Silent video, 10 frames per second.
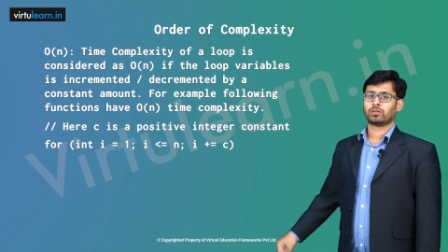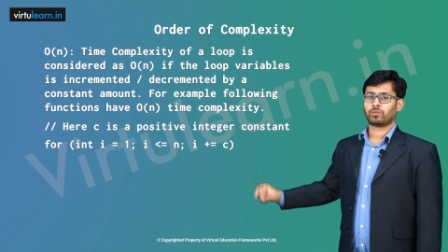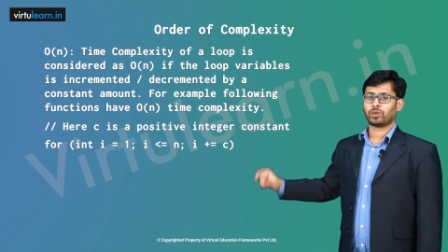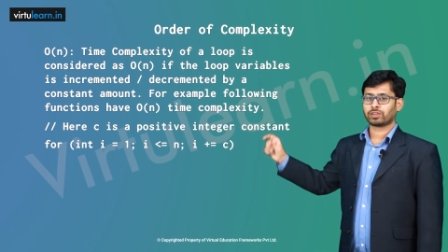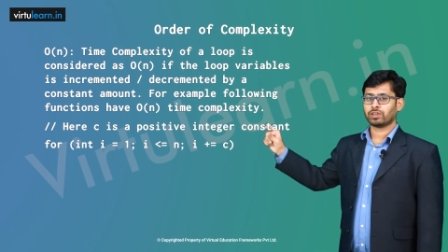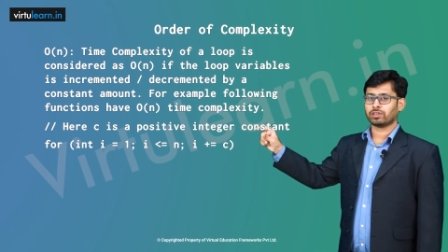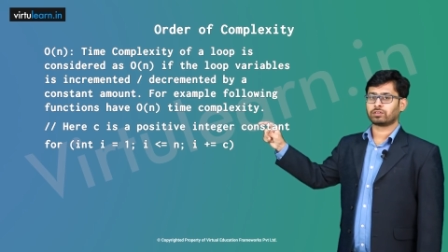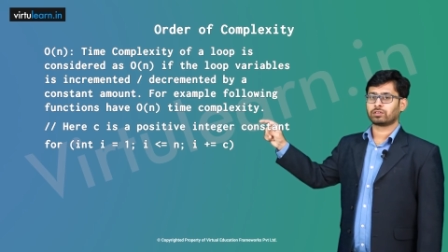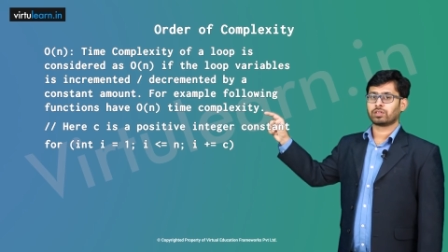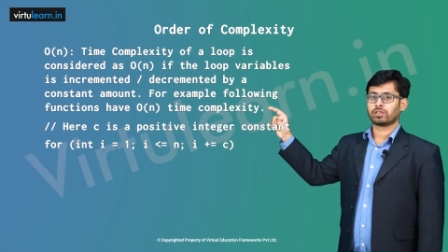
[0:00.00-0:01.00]
For this,
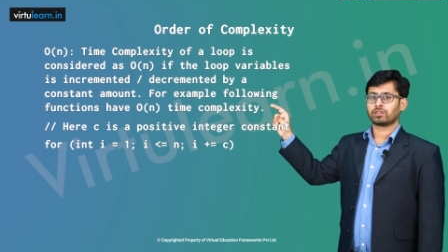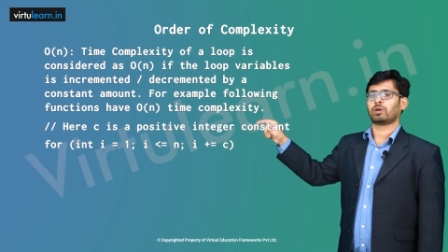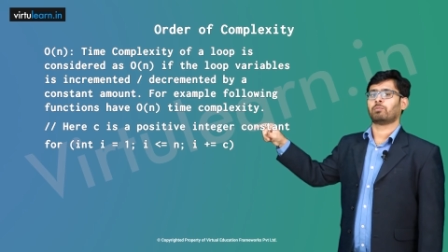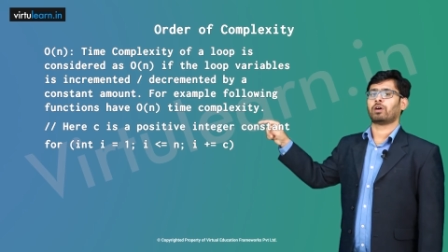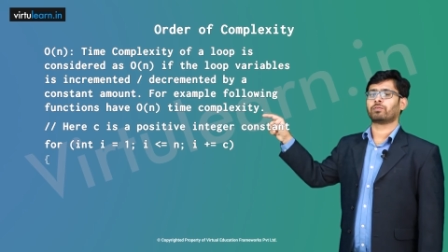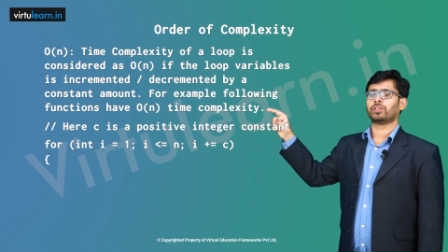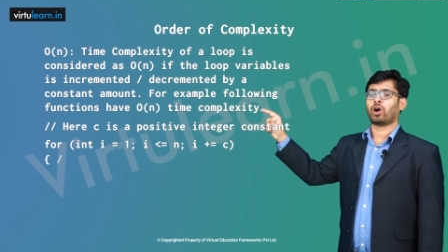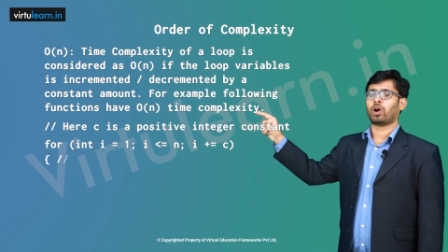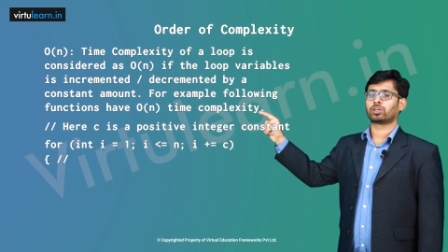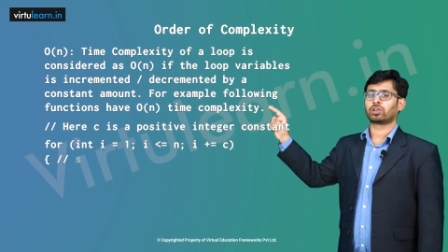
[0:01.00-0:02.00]
sum of the
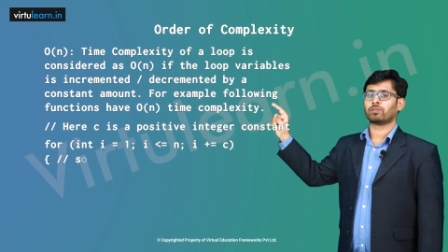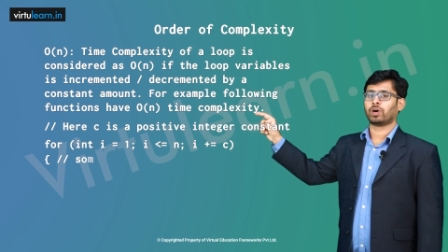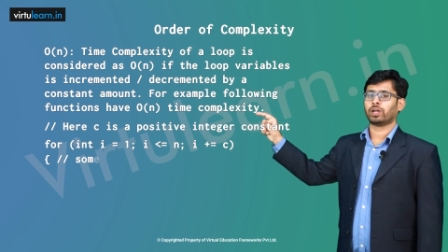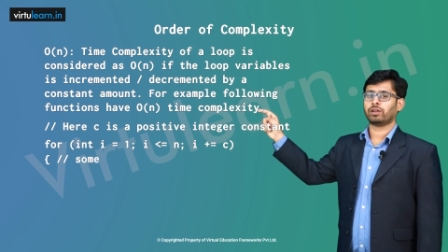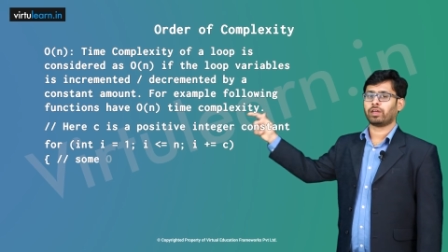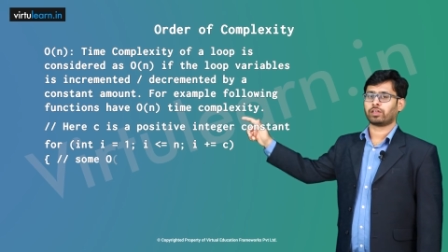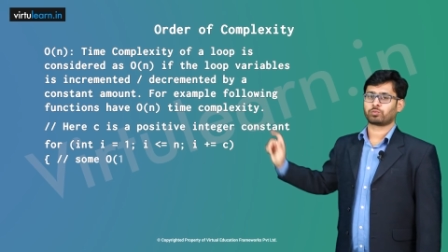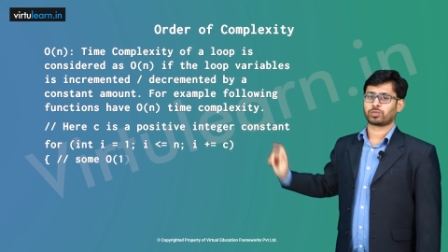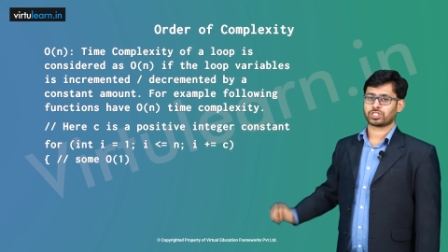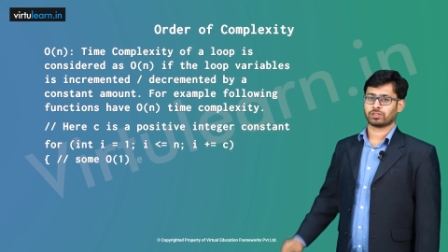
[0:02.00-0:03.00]
order of one
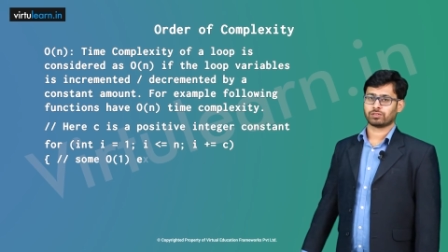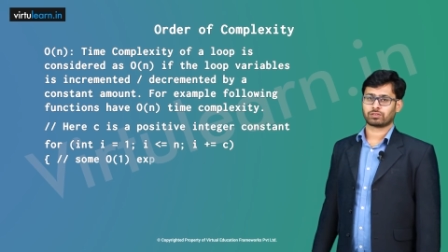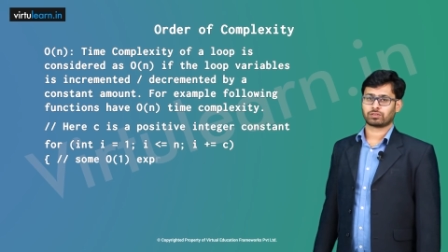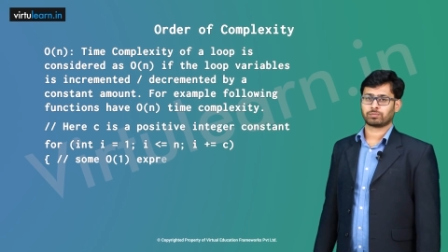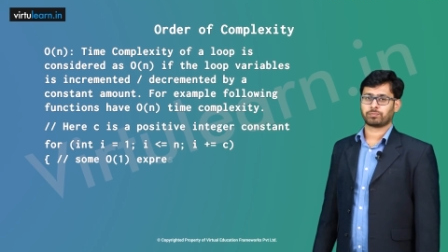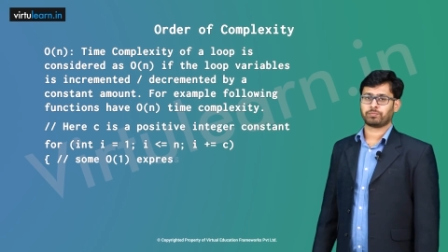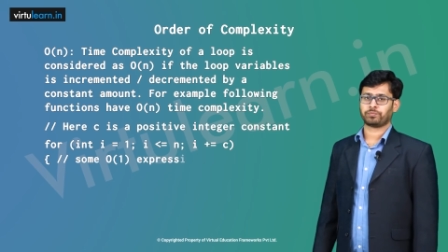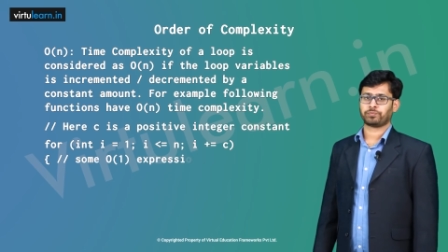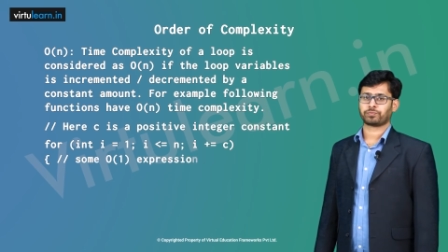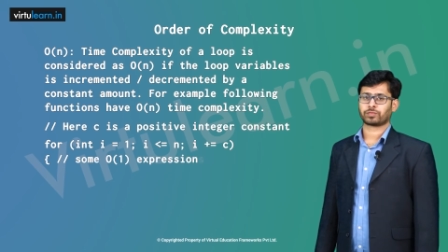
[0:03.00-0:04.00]
expressions.
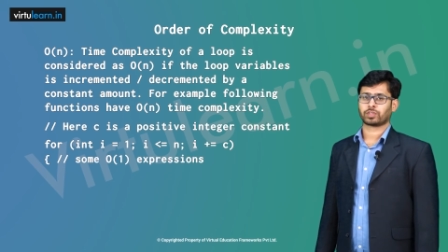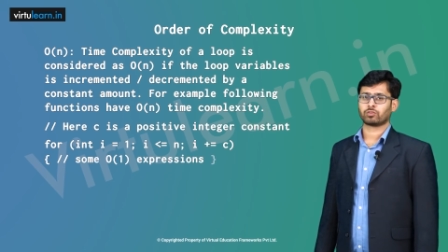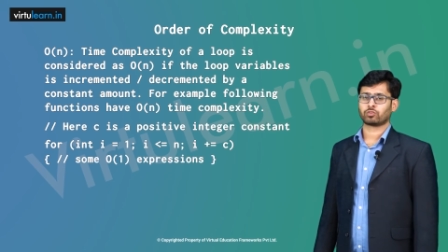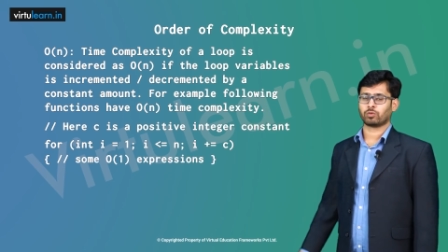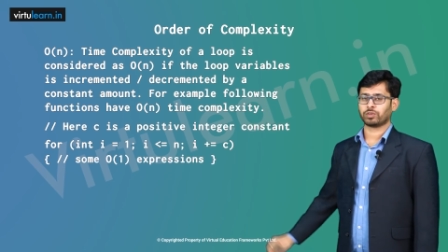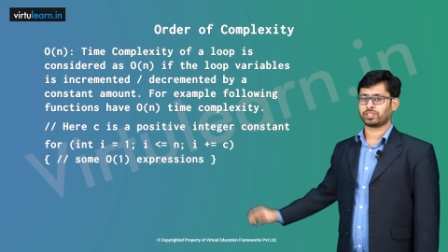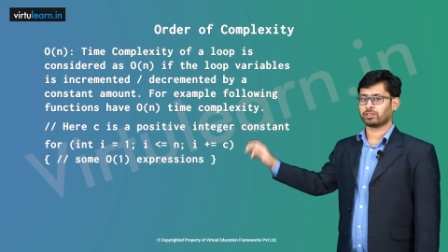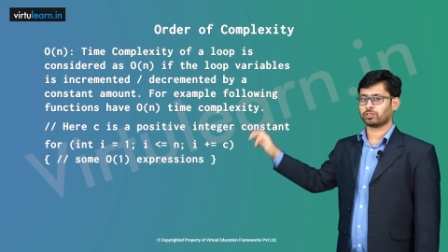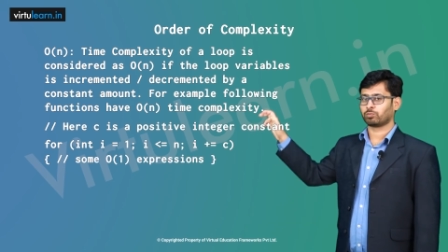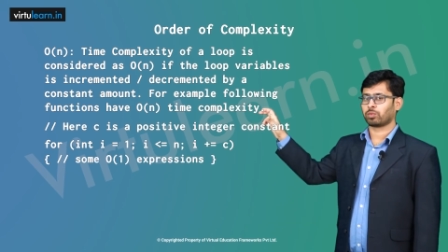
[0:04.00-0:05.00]
So within
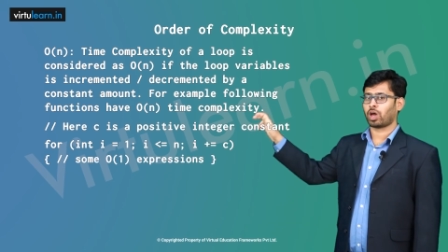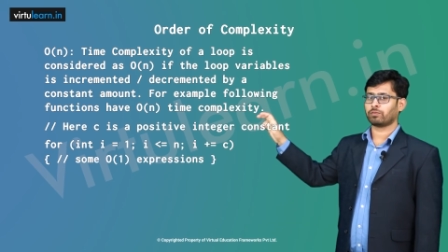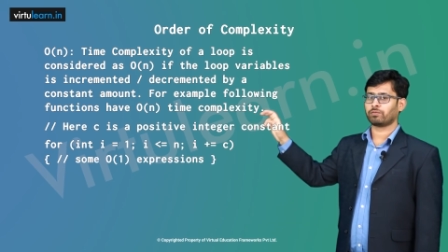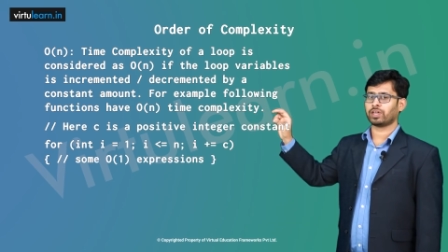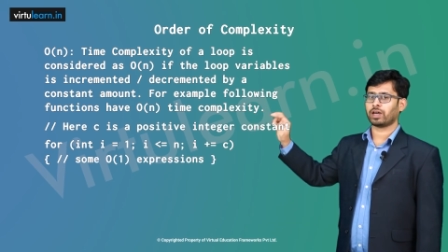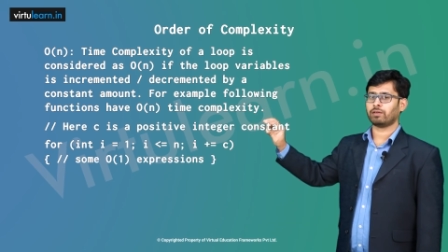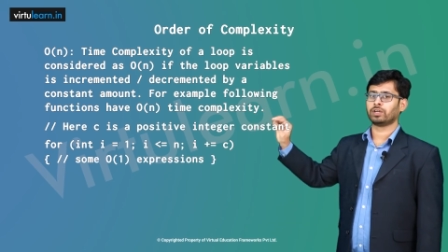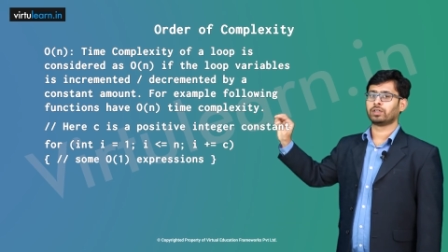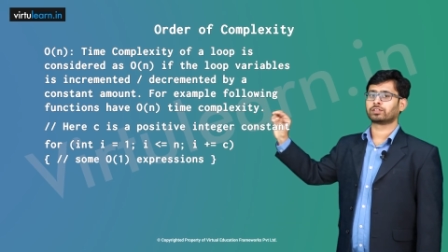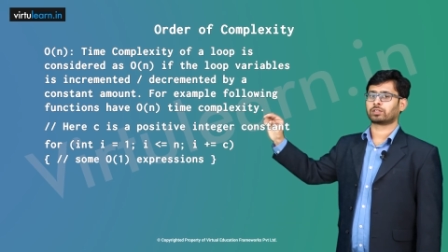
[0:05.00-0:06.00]
this block we have
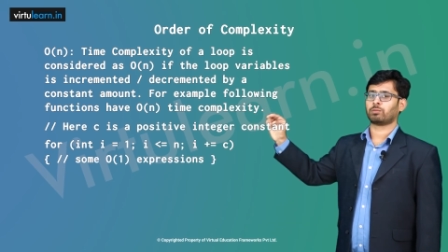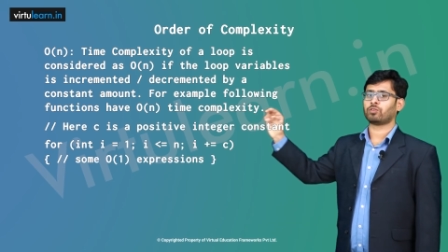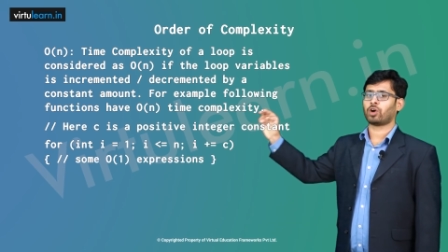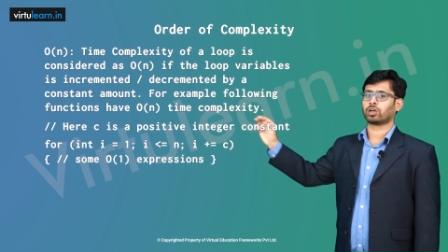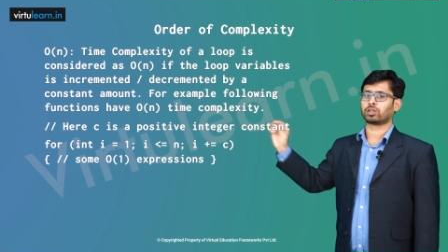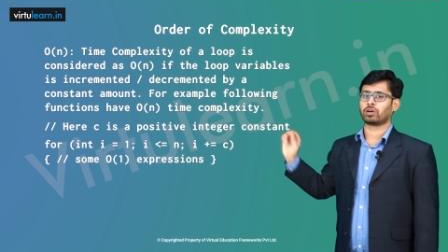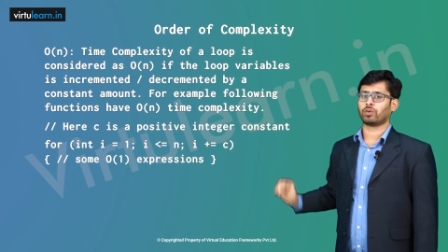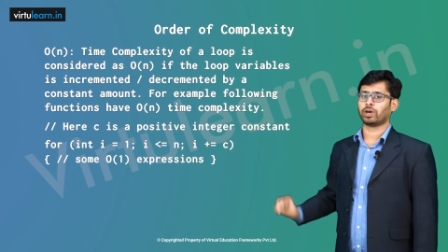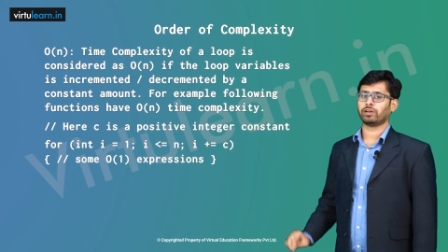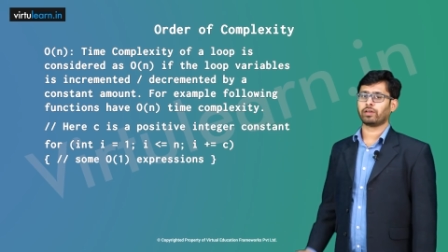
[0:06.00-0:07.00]
sum of order of
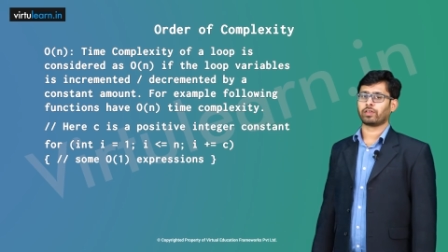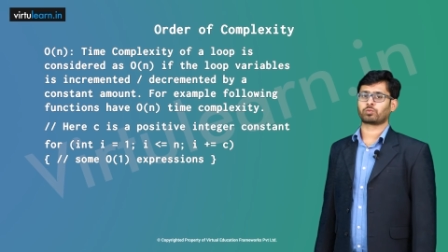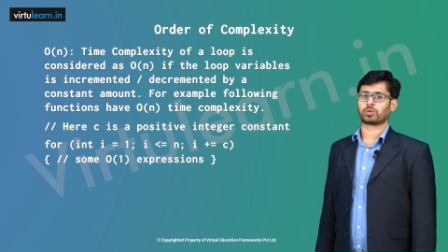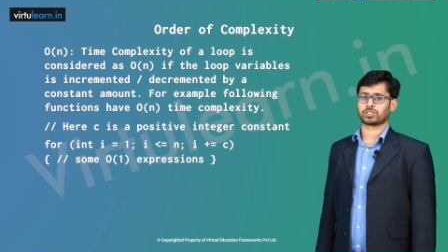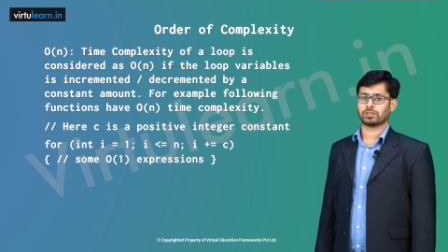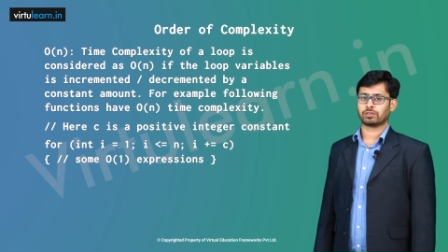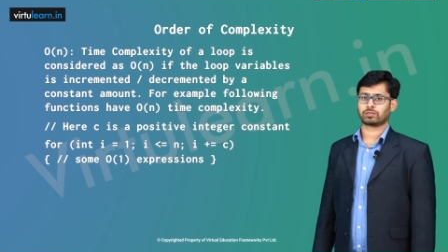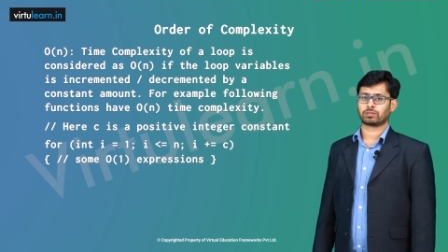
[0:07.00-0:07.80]
one expressions.